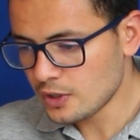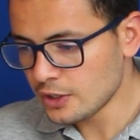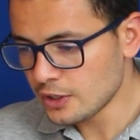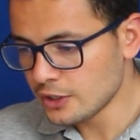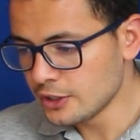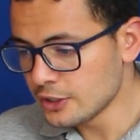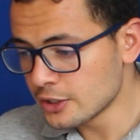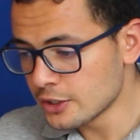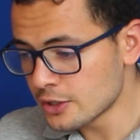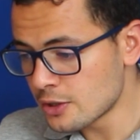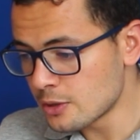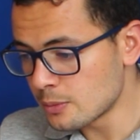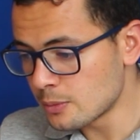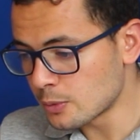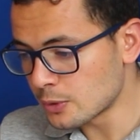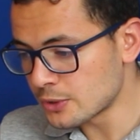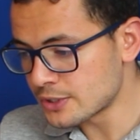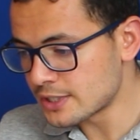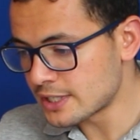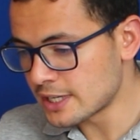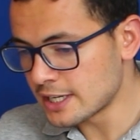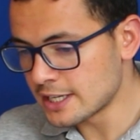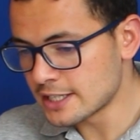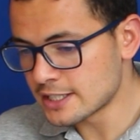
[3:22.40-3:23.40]
Here the
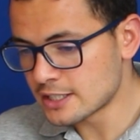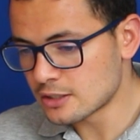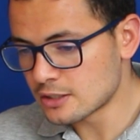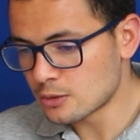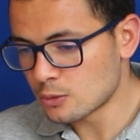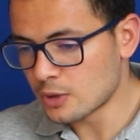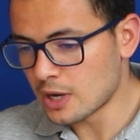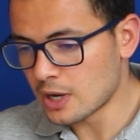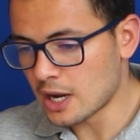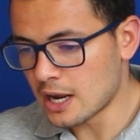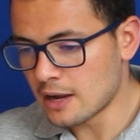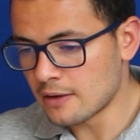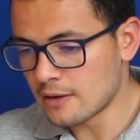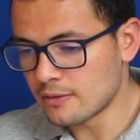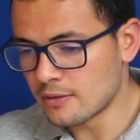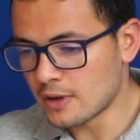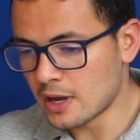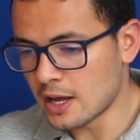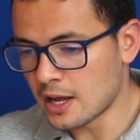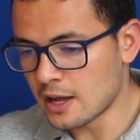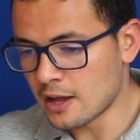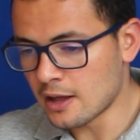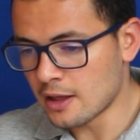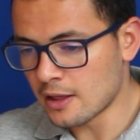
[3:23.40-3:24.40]
process we have,
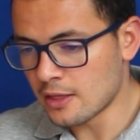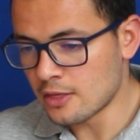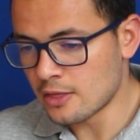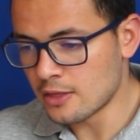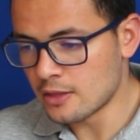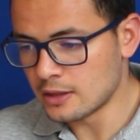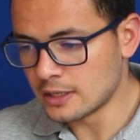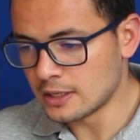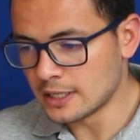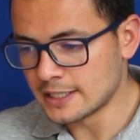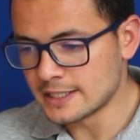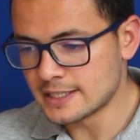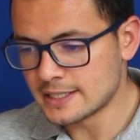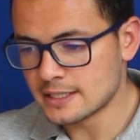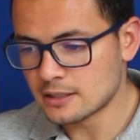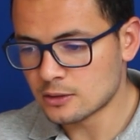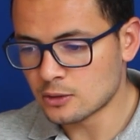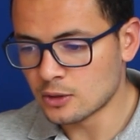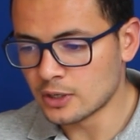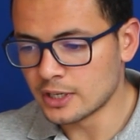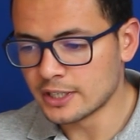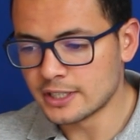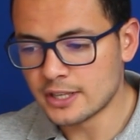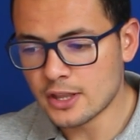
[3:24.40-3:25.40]
uh, let's
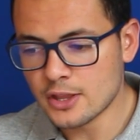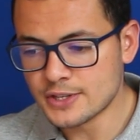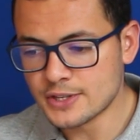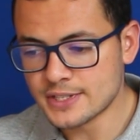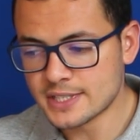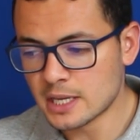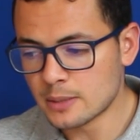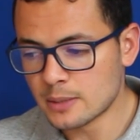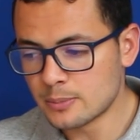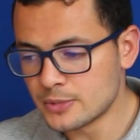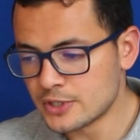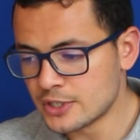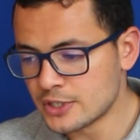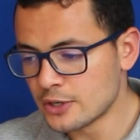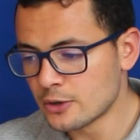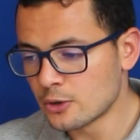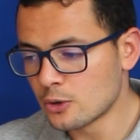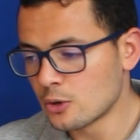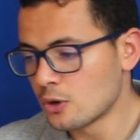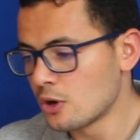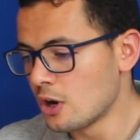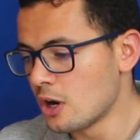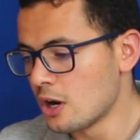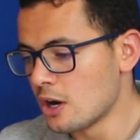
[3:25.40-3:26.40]
call it the step
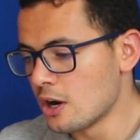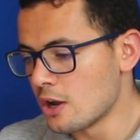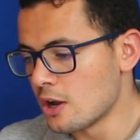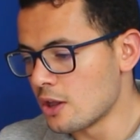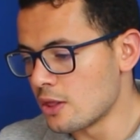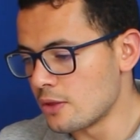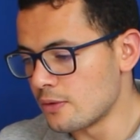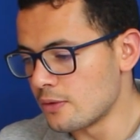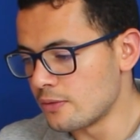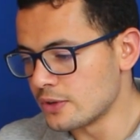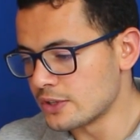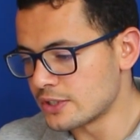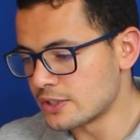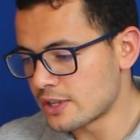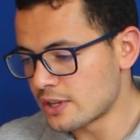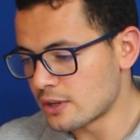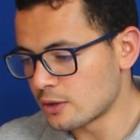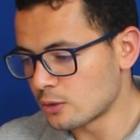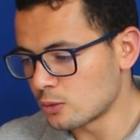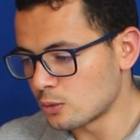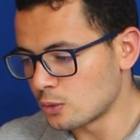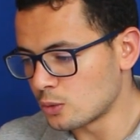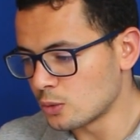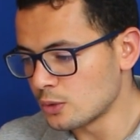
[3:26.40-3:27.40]
zero, the first
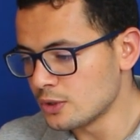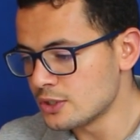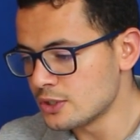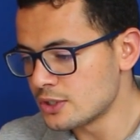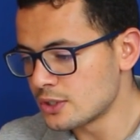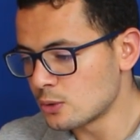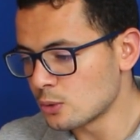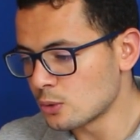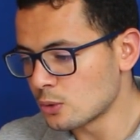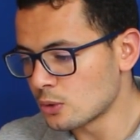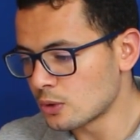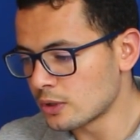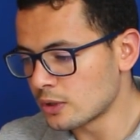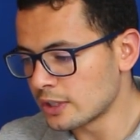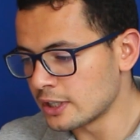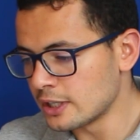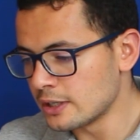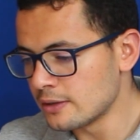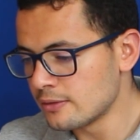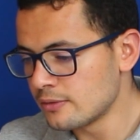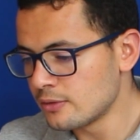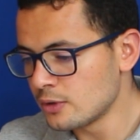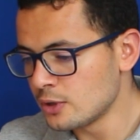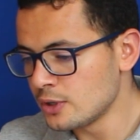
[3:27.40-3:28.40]
thing to do is to
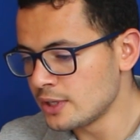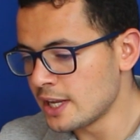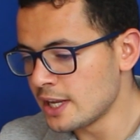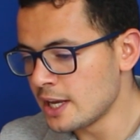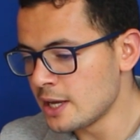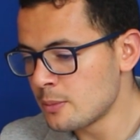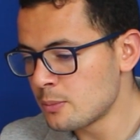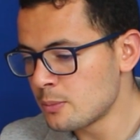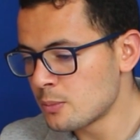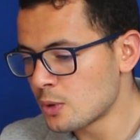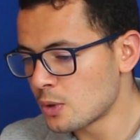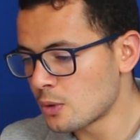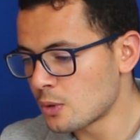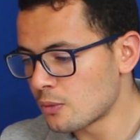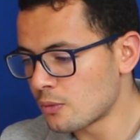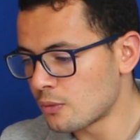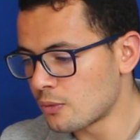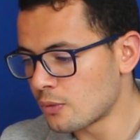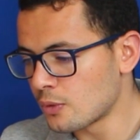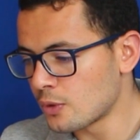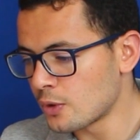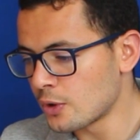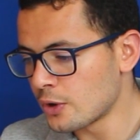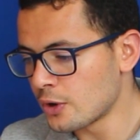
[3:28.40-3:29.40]
give a name
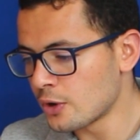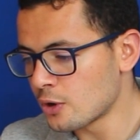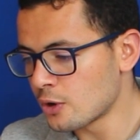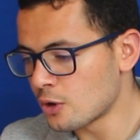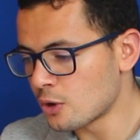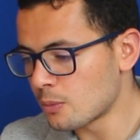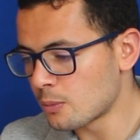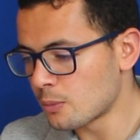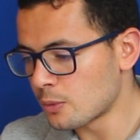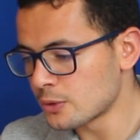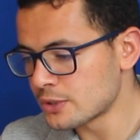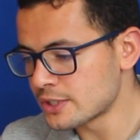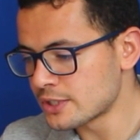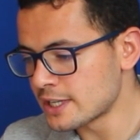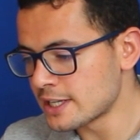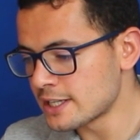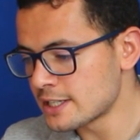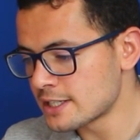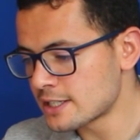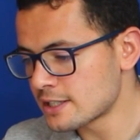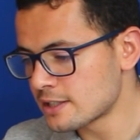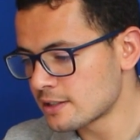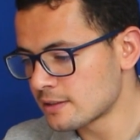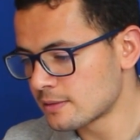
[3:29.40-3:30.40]
for your
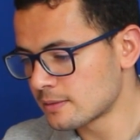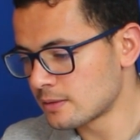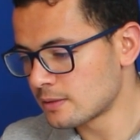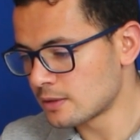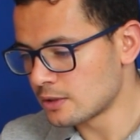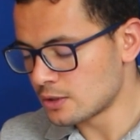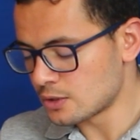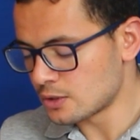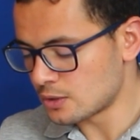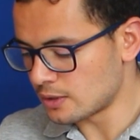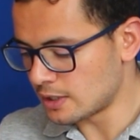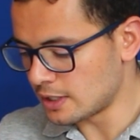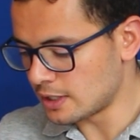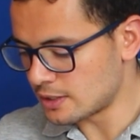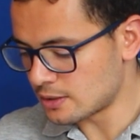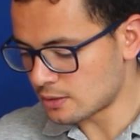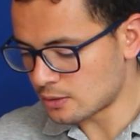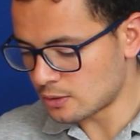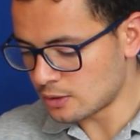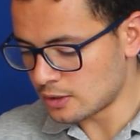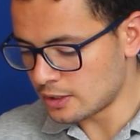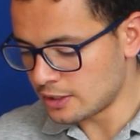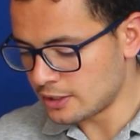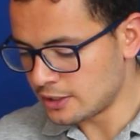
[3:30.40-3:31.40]
process so let's
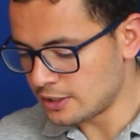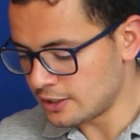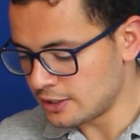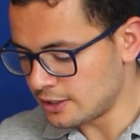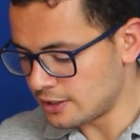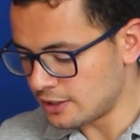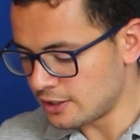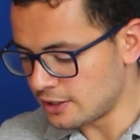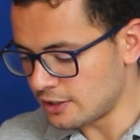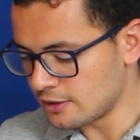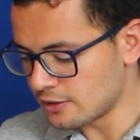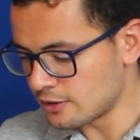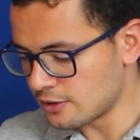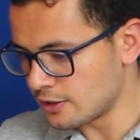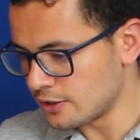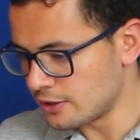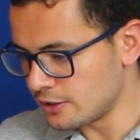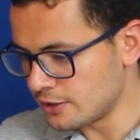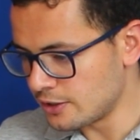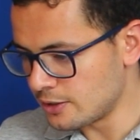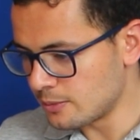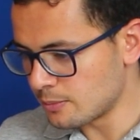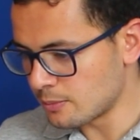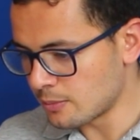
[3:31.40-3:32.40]
call it, it here
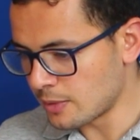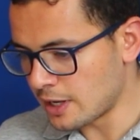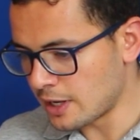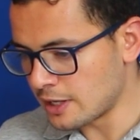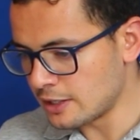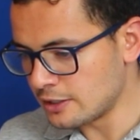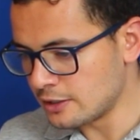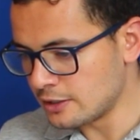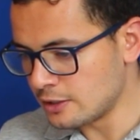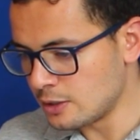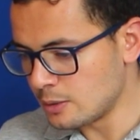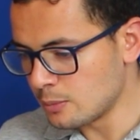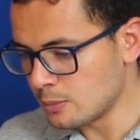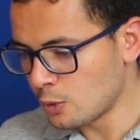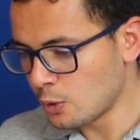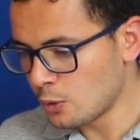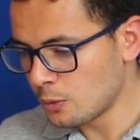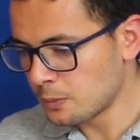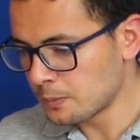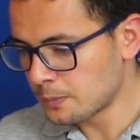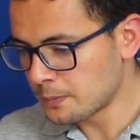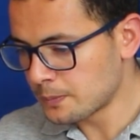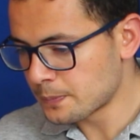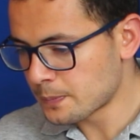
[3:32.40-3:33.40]
my
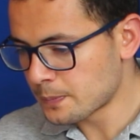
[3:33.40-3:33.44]
demo